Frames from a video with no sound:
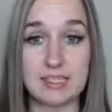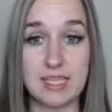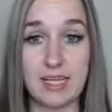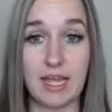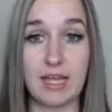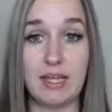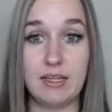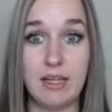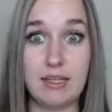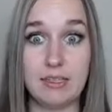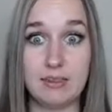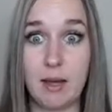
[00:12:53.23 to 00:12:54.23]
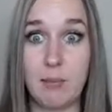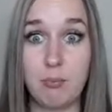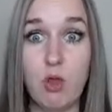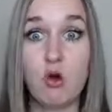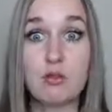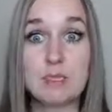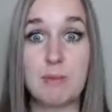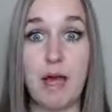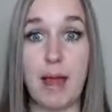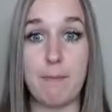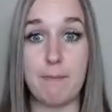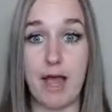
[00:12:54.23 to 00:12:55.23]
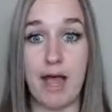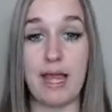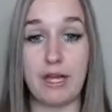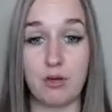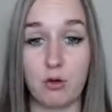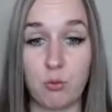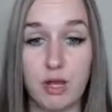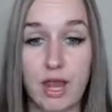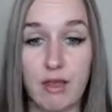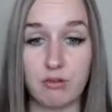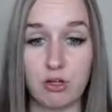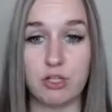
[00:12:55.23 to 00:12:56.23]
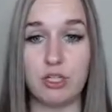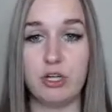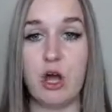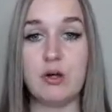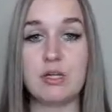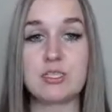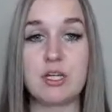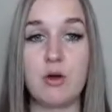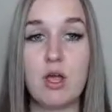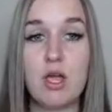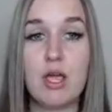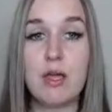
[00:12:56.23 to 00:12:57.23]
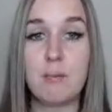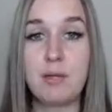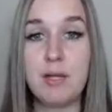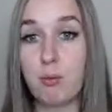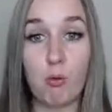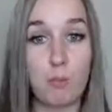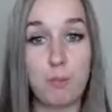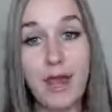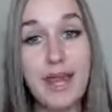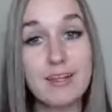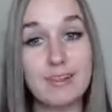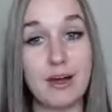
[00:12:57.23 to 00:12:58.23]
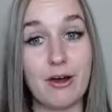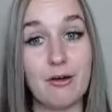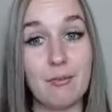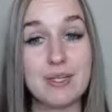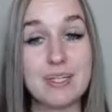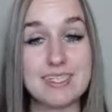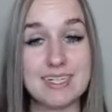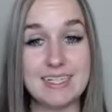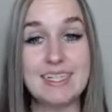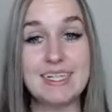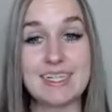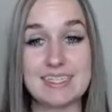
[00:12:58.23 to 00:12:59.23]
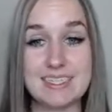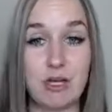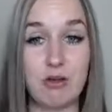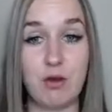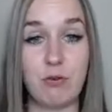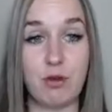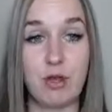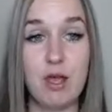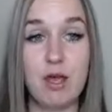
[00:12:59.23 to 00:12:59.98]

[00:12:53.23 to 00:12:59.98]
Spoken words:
Like that blows my mind, or whatever, you know. And so people will pay it though, because they need a cell phone.